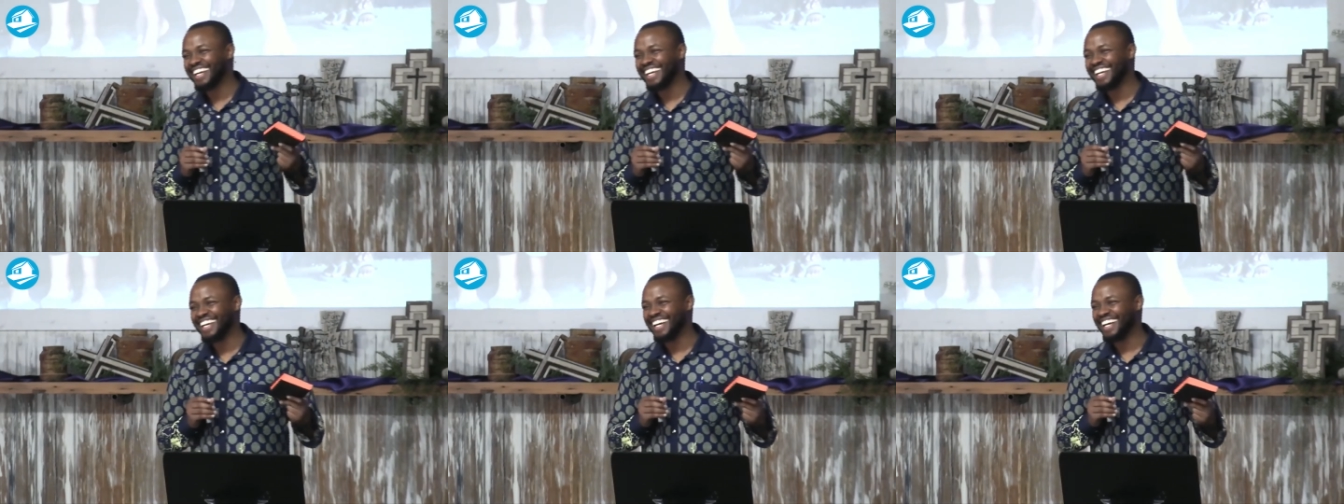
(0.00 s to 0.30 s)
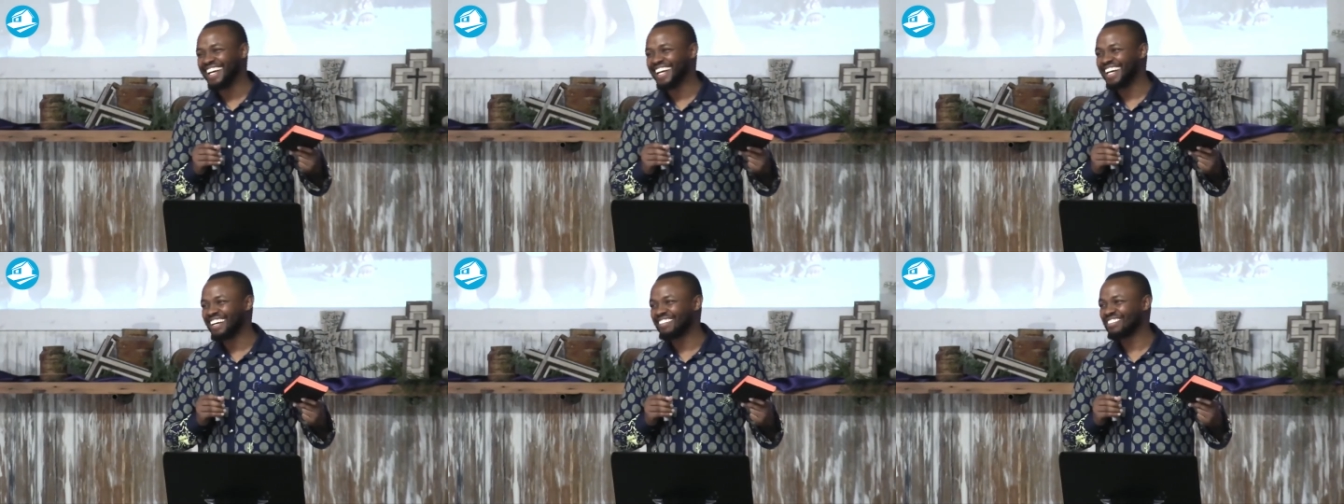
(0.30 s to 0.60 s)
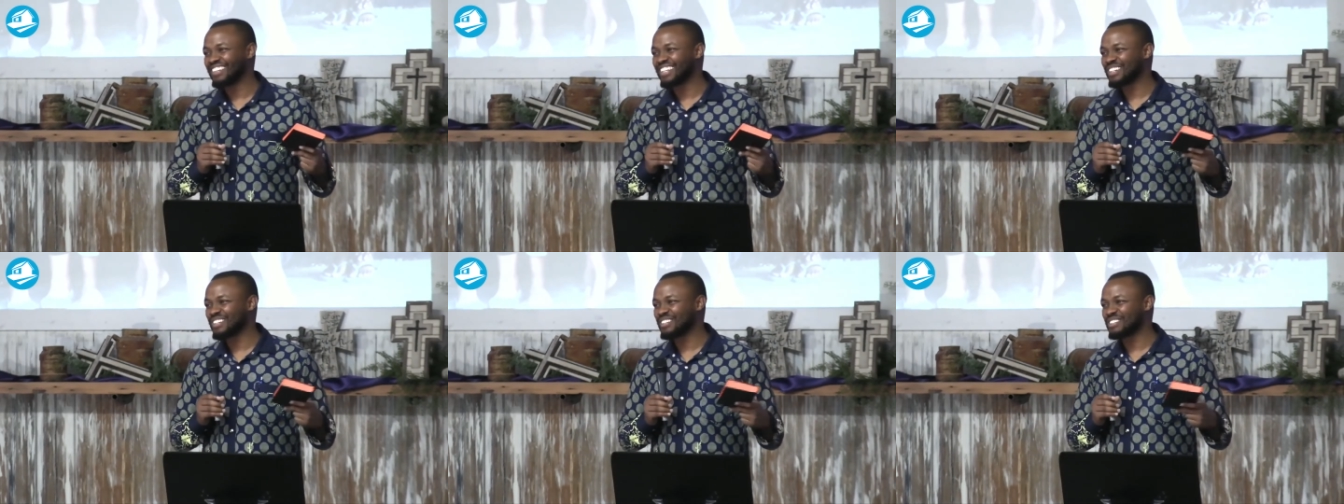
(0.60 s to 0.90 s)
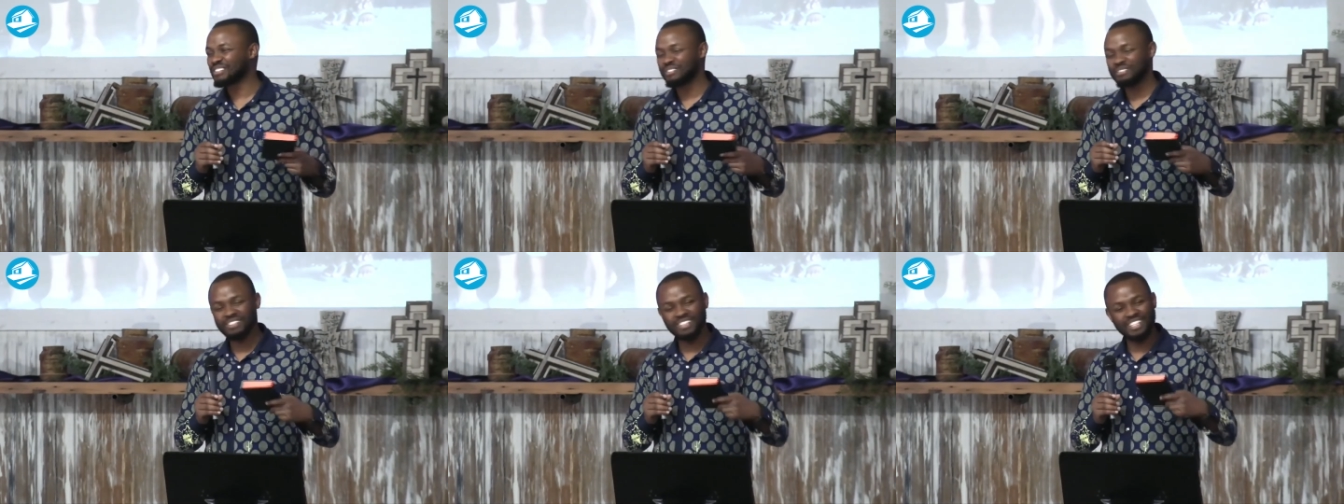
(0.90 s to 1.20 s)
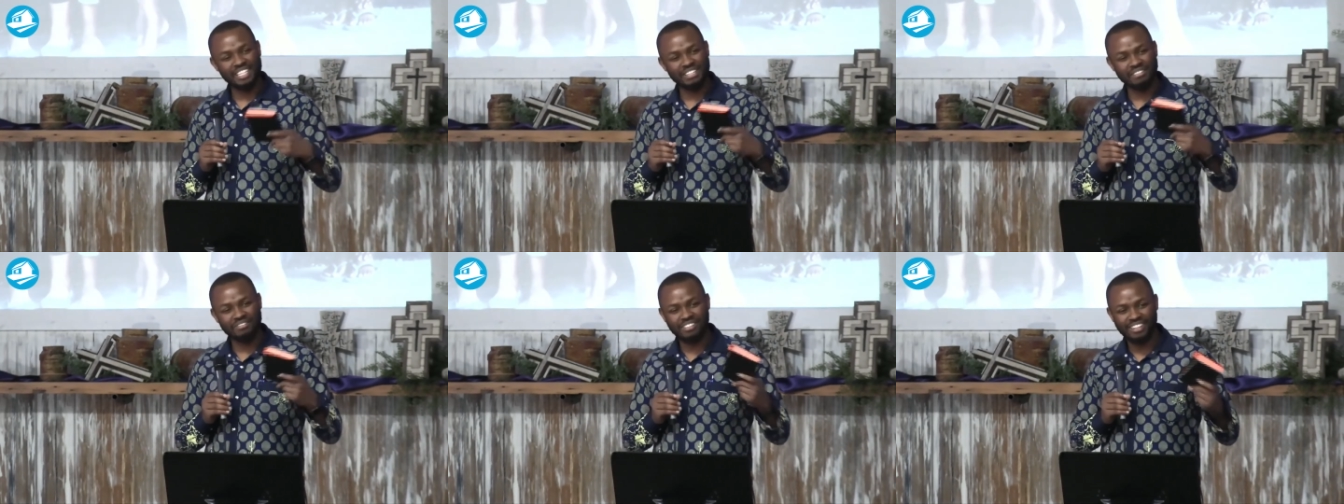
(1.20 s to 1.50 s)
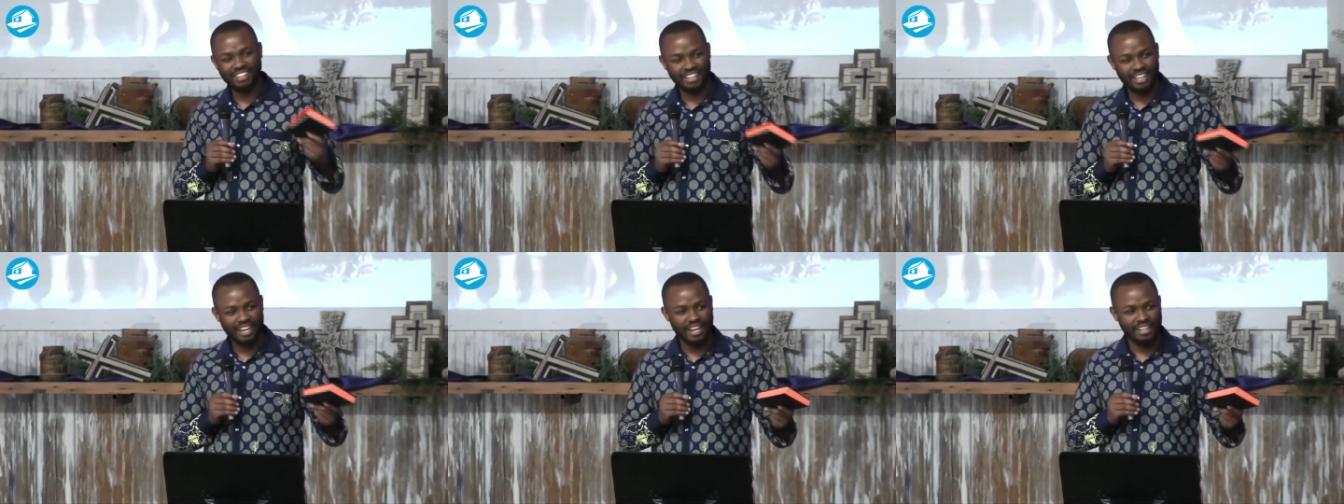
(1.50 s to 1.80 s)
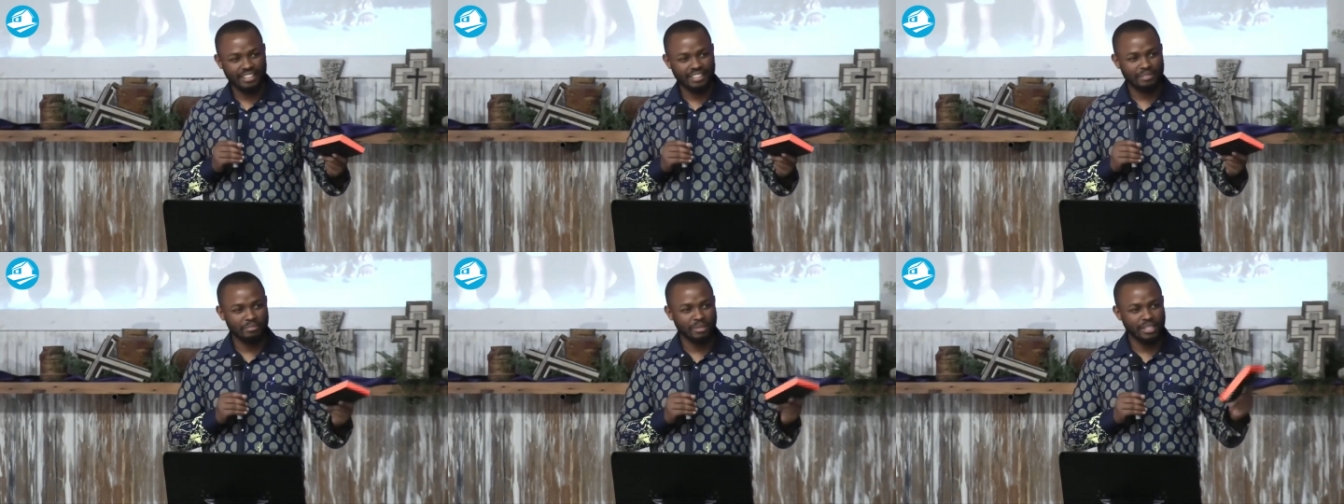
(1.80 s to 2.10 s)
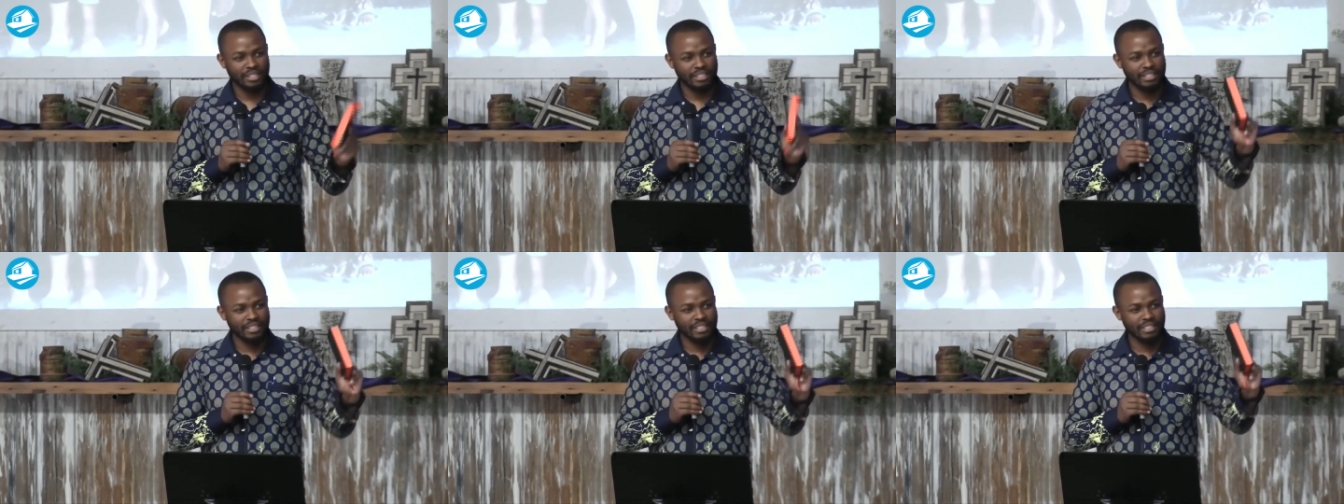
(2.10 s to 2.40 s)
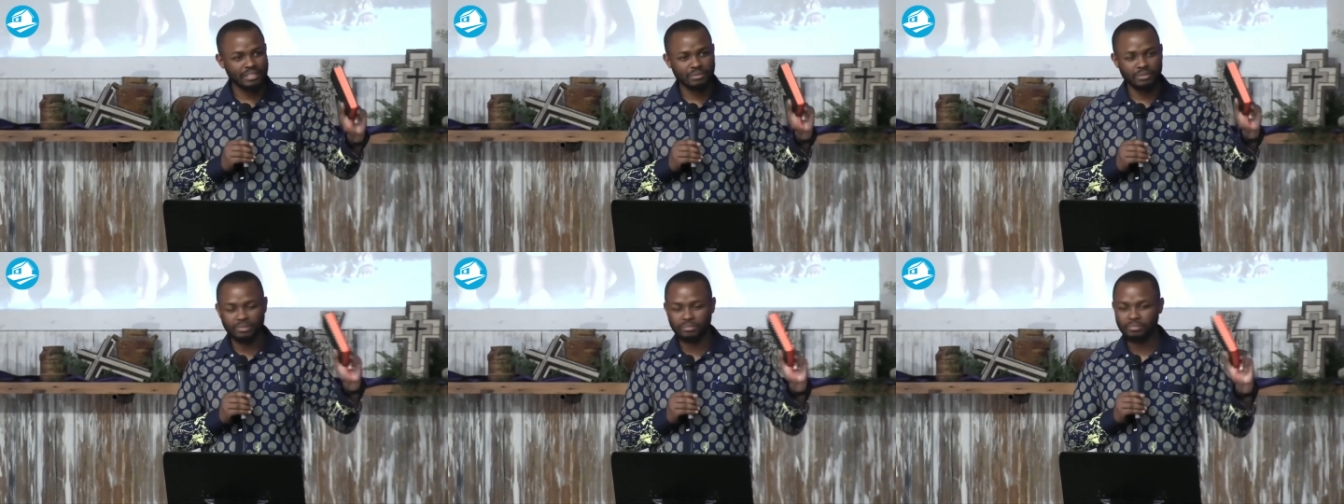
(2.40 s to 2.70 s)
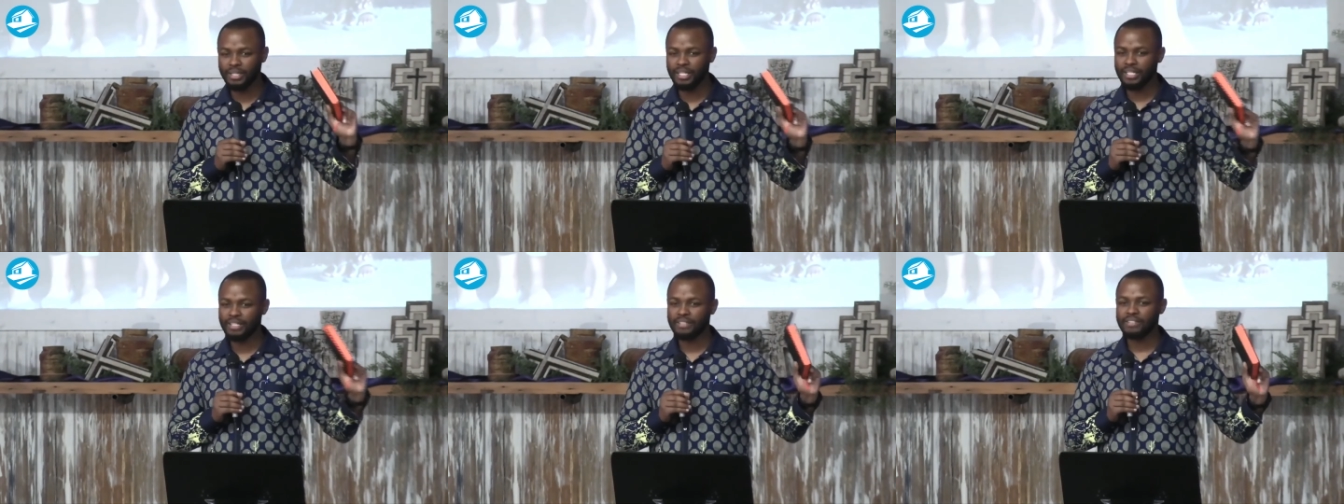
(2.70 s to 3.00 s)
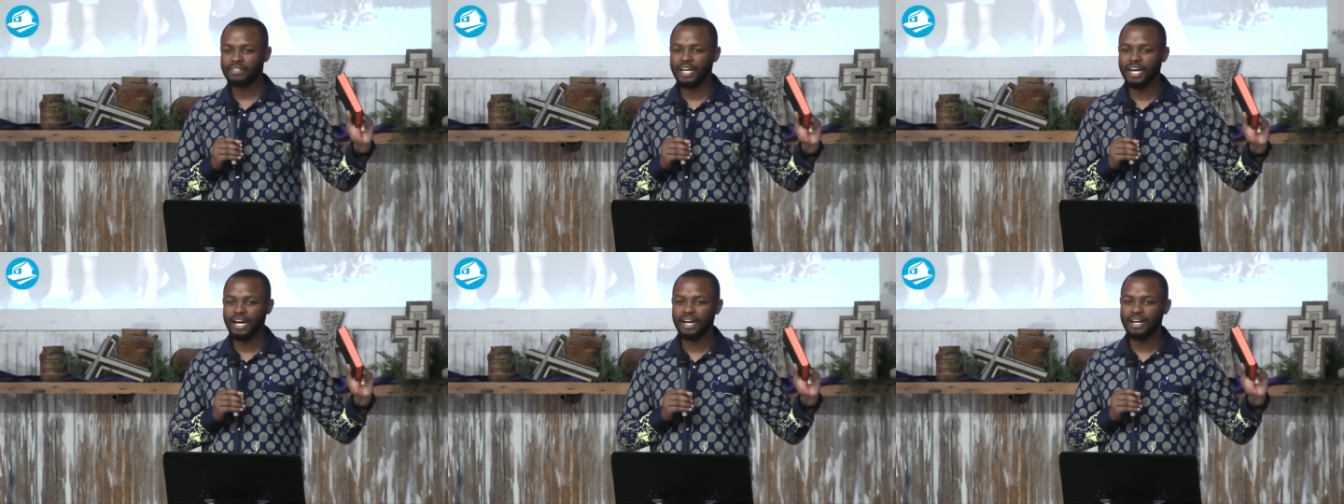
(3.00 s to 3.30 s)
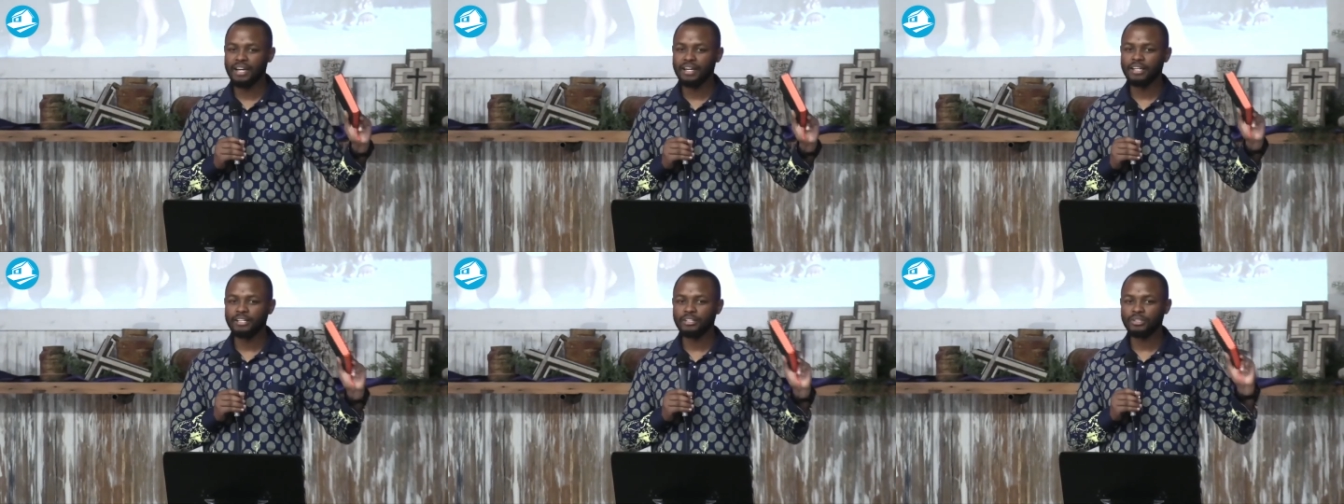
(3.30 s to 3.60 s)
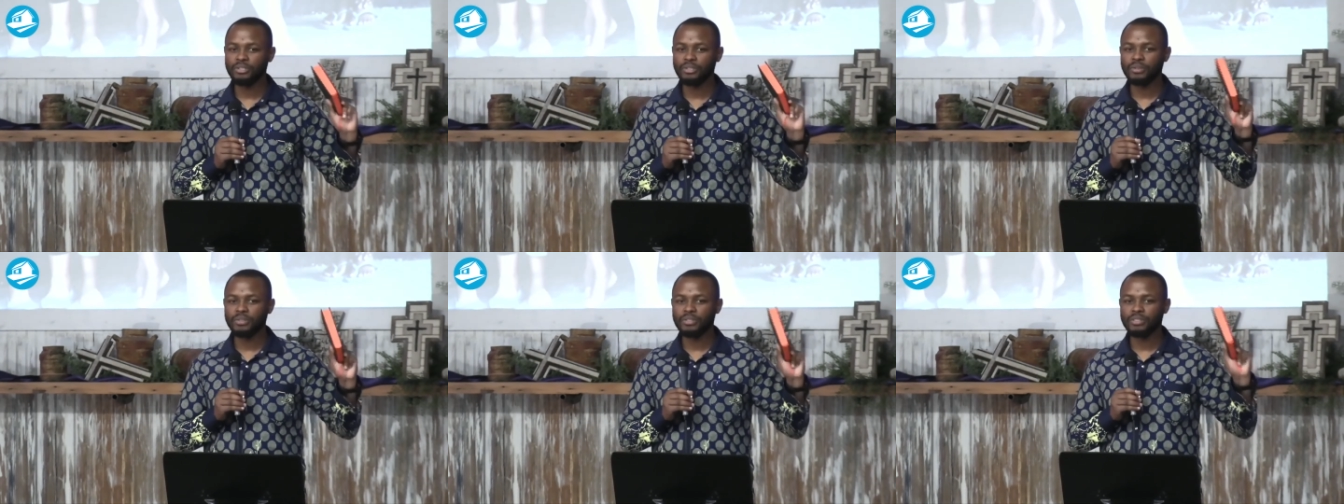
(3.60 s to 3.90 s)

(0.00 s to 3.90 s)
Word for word: Uh, because you give a lot. But this will be a sign that you are